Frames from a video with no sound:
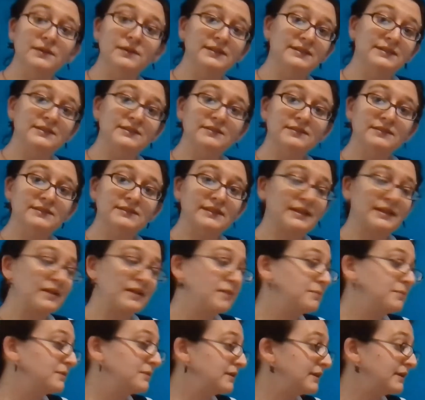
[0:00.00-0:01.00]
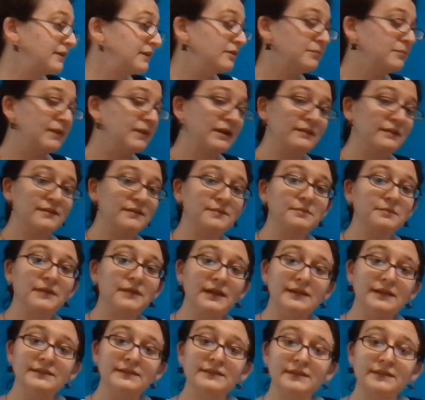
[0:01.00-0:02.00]
You can still sign up, get your bag of
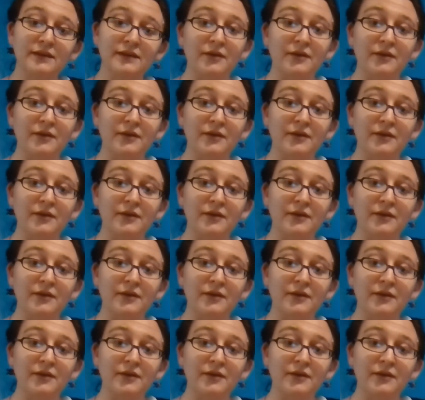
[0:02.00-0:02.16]
supplies,